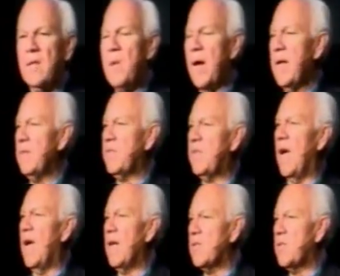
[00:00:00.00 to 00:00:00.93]
mind of
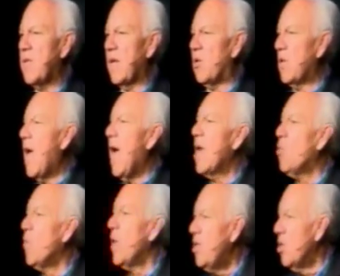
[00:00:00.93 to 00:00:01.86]
God to say, Lord, how do
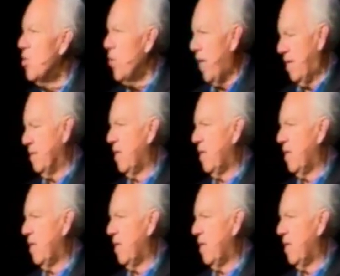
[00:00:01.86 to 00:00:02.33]
we do it?